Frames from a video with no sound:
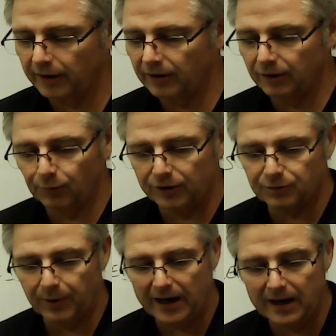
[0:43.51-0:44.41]
he agrees to
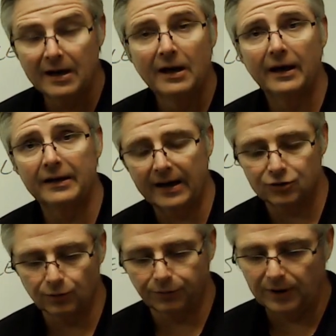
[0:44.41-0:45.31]
pay an
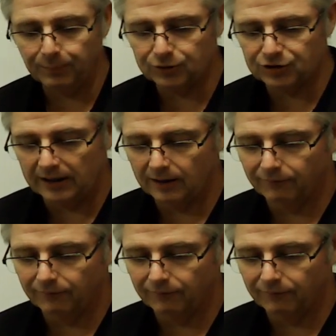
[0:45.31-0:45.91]
extra 3% of